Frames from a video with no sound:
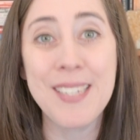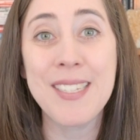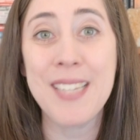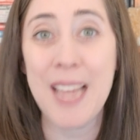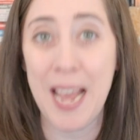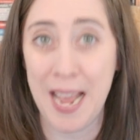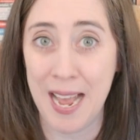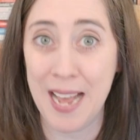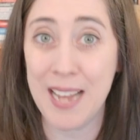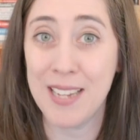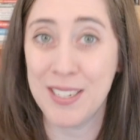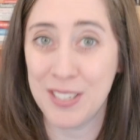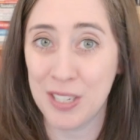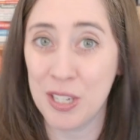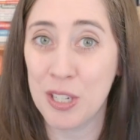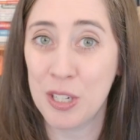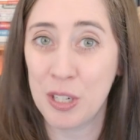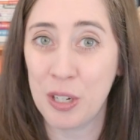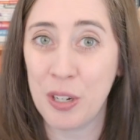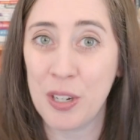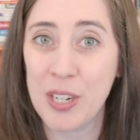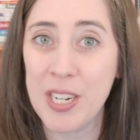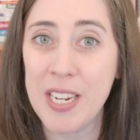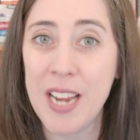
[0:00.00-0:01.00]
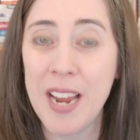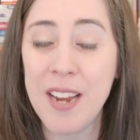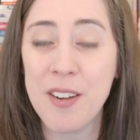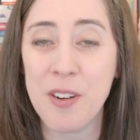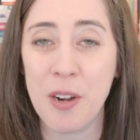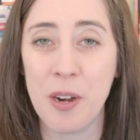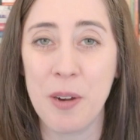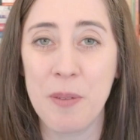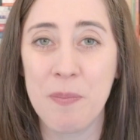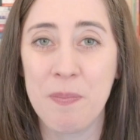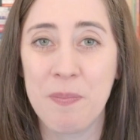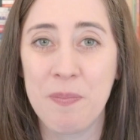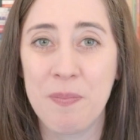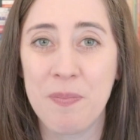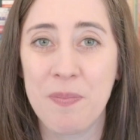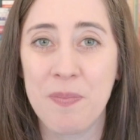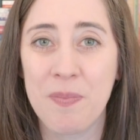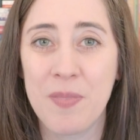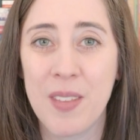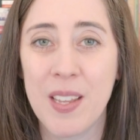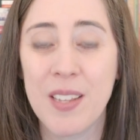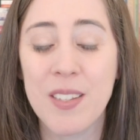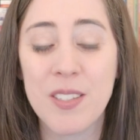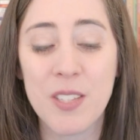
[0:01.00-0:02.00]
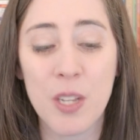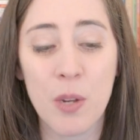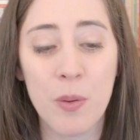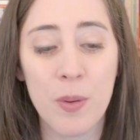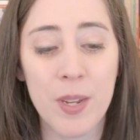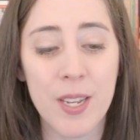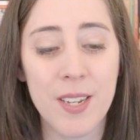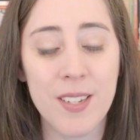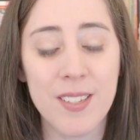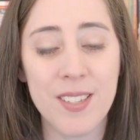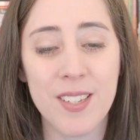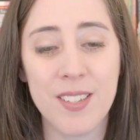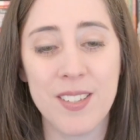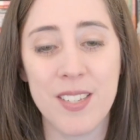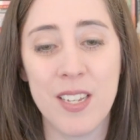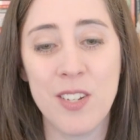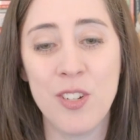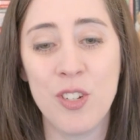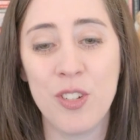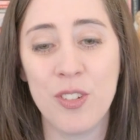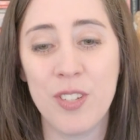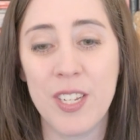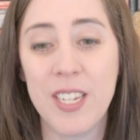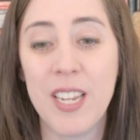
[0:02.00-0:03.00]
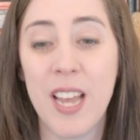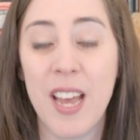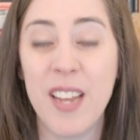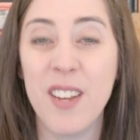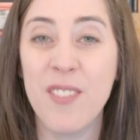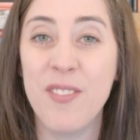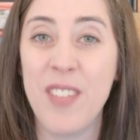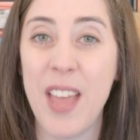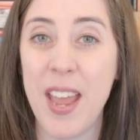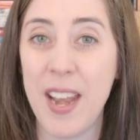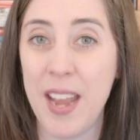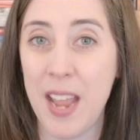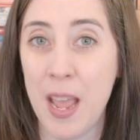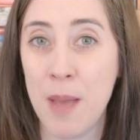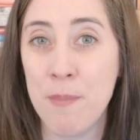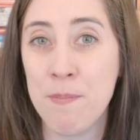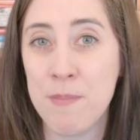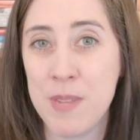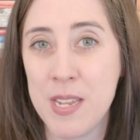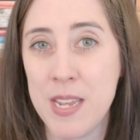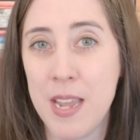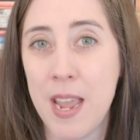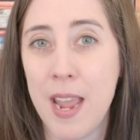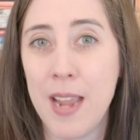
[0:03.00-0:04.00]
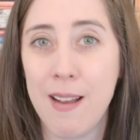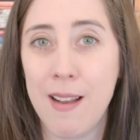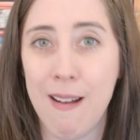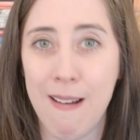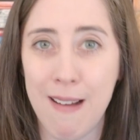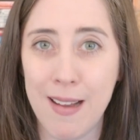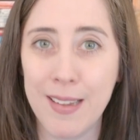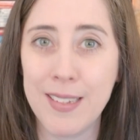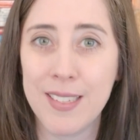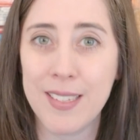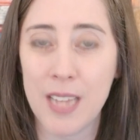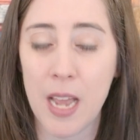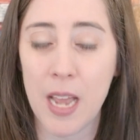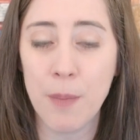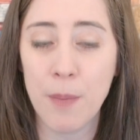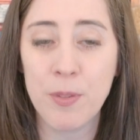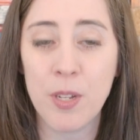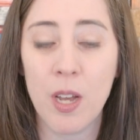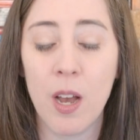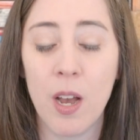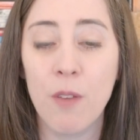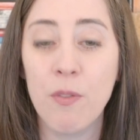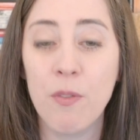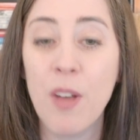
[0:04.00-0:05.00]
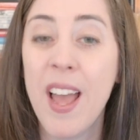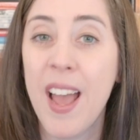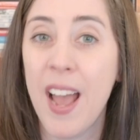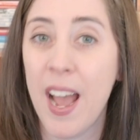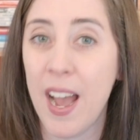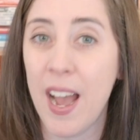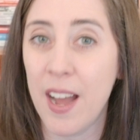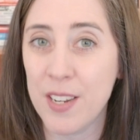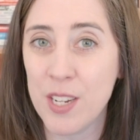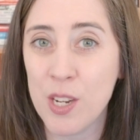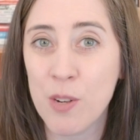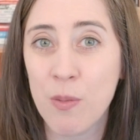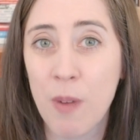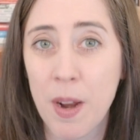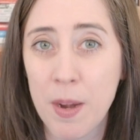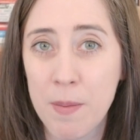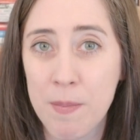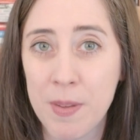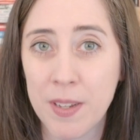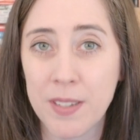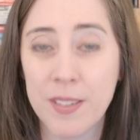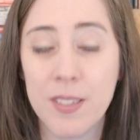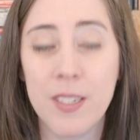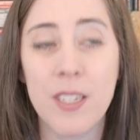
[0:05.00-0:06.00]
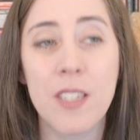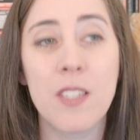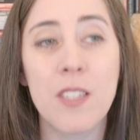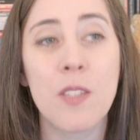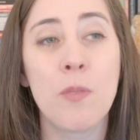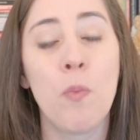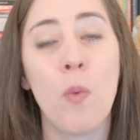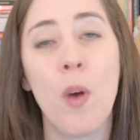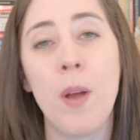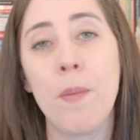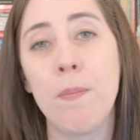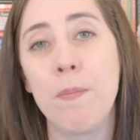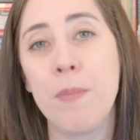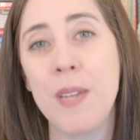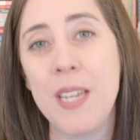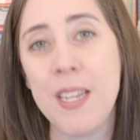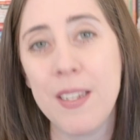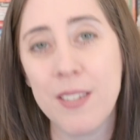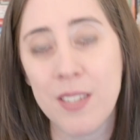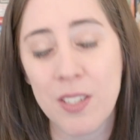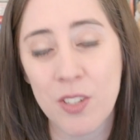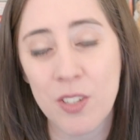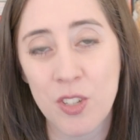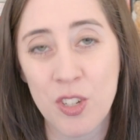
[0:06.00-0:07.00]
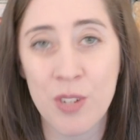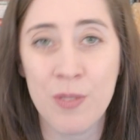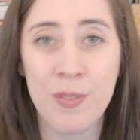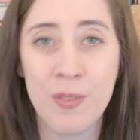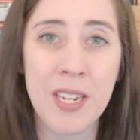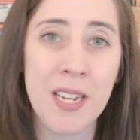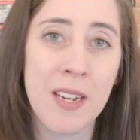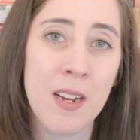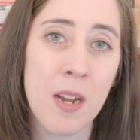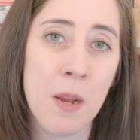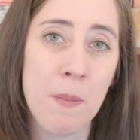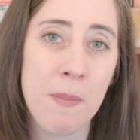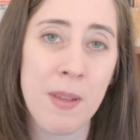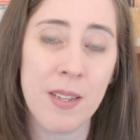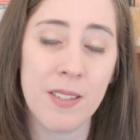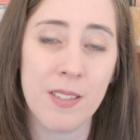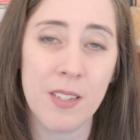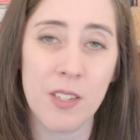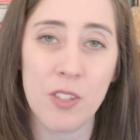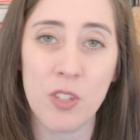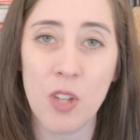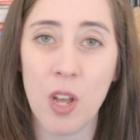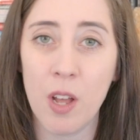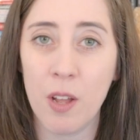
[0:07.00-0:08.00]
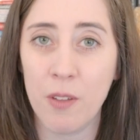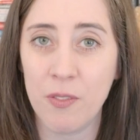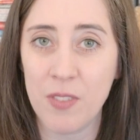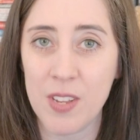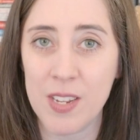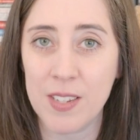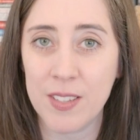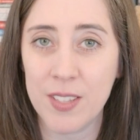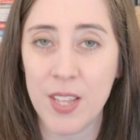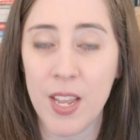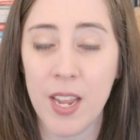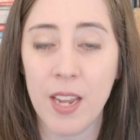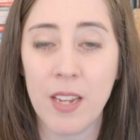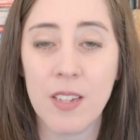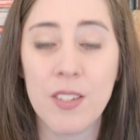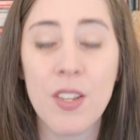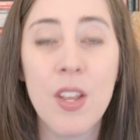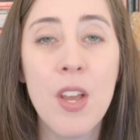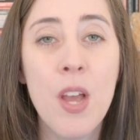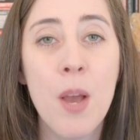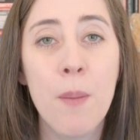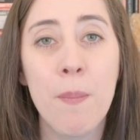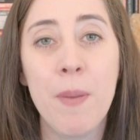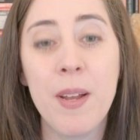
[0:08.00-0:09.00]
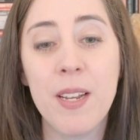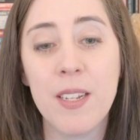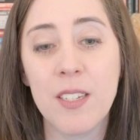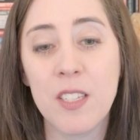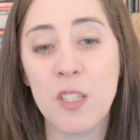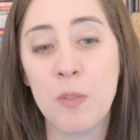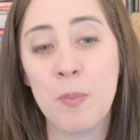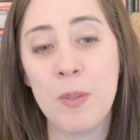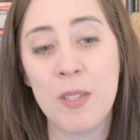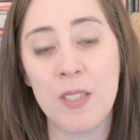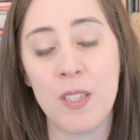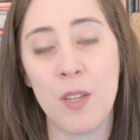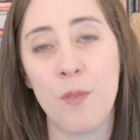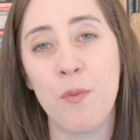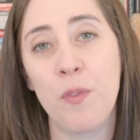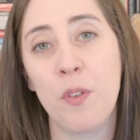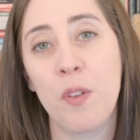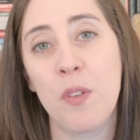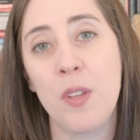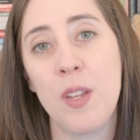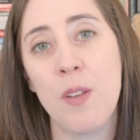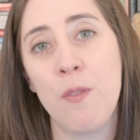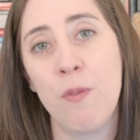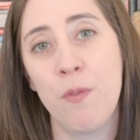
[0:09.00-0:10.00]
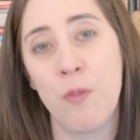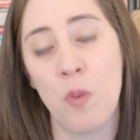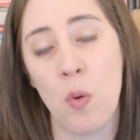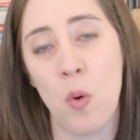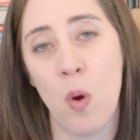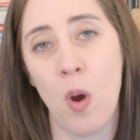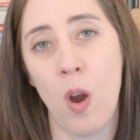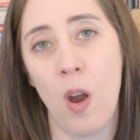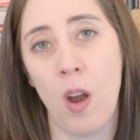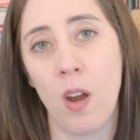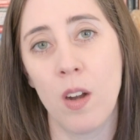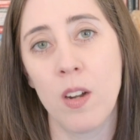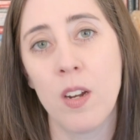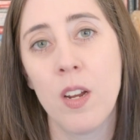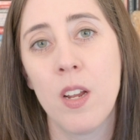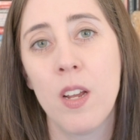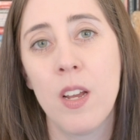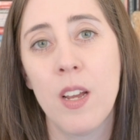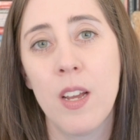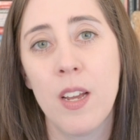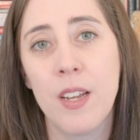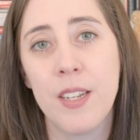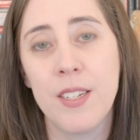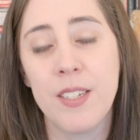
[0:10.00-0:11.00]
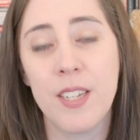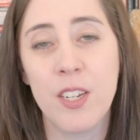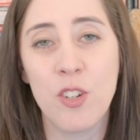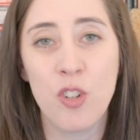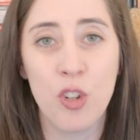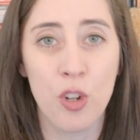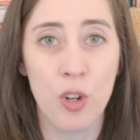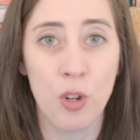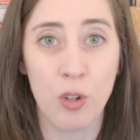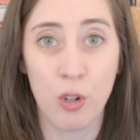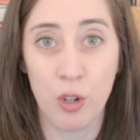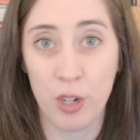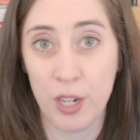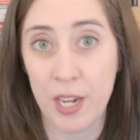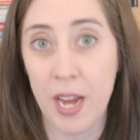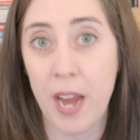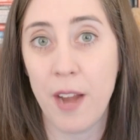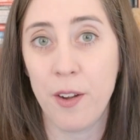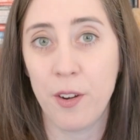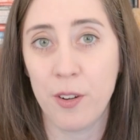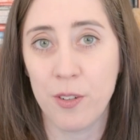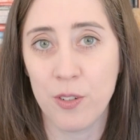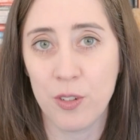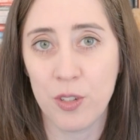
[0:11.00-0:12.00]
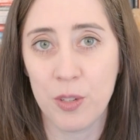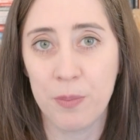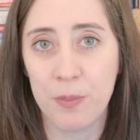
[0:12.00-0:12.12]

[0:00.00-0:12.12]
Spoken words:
as a creator. So it is essentially kind of that MBA concept of how do you run a business, what pieces do you need in a business, all of these things, but it's specifically for digital creators.